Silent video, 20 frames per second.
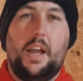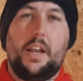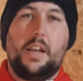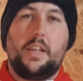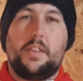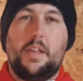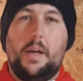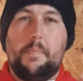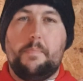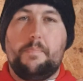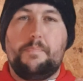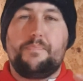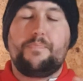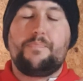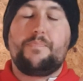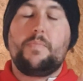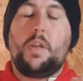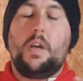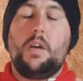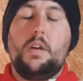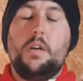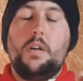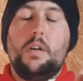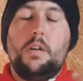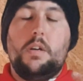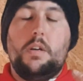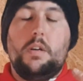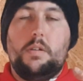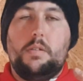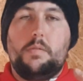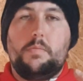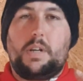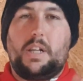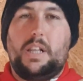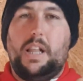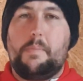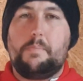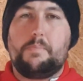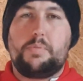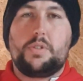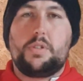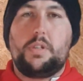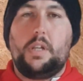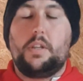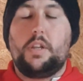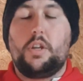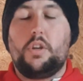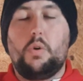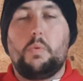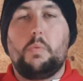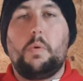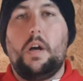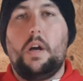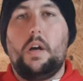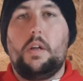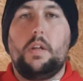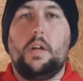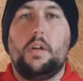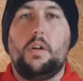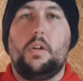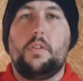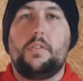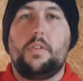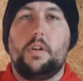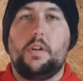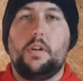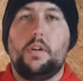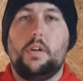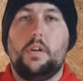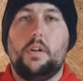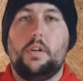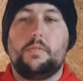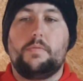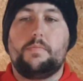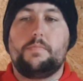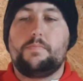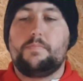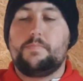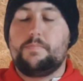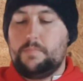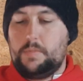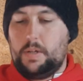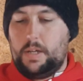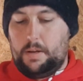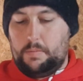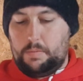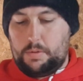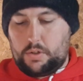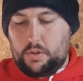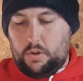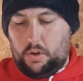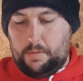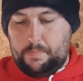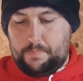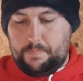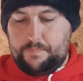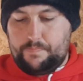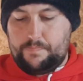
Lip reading: any of them clamps that, you know, where the what do you call them,